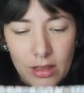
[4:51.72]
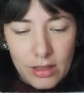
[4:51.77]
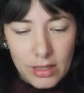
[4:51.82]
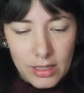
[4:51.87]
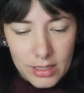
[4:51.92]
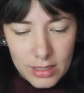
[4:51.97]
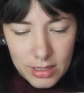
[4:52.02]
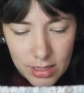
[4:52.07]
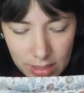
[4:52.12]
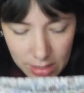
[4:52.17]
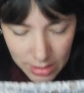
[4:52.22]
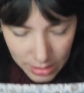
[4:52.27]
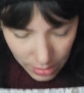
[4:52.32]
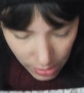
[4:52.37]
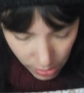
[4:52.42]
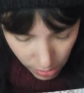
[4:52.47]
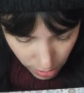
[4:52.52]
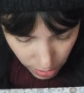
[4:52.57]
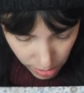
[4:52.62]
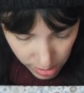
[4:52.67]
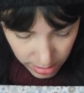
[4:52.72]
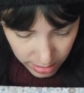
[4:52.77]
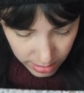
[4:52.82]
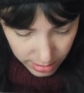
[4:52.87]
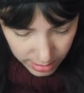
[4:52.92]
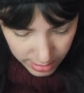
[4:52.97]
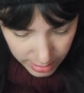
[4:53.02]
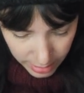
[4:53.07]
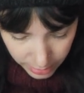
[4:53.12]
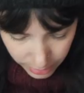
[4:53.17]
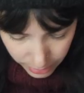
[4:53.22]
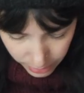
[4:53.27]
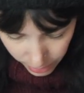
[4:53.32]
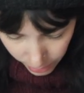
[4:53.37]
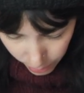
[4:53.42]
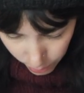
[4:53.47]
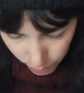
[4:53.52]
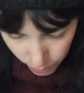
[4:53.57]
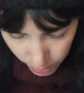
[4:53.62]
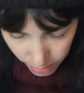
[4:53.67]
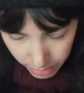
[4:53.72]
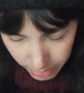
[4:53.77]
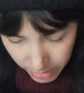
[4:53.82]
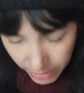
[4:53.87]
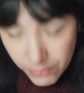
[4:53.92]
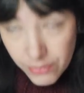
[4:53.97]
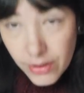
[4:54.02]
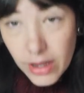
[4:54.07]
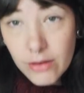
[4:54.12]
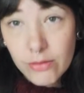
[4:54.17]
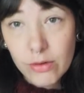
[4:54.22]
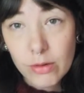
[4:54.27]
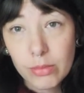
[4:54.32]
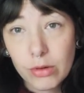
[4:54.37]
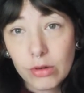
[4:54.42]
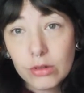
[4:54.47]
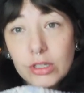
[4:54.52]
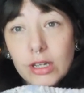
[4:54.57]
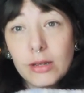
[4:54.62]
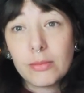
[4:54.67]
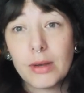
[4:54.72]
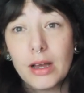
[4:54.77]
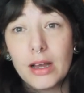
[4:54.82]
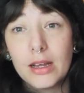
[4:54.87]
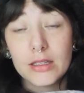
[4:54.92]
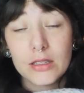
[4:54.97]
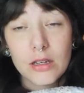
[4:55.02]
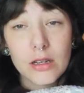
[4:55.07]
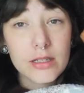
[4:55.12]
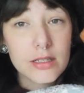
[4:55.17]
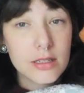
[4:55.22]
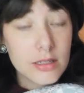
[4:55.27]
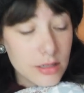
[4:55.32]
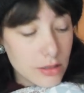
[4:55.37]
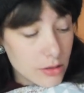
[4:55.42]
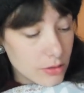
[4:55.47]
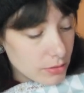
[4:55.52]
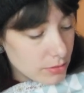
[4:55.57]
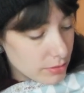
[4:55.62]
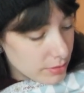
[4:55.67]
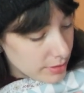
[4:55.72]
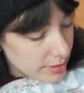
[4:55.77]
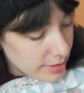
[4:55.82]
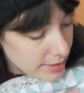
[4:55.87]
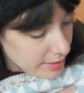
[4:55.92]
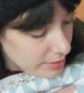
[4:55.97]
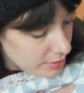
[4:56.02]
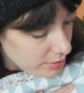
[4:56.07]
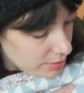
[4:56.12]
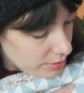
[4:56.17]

This is still one of my favourite project bags. I still need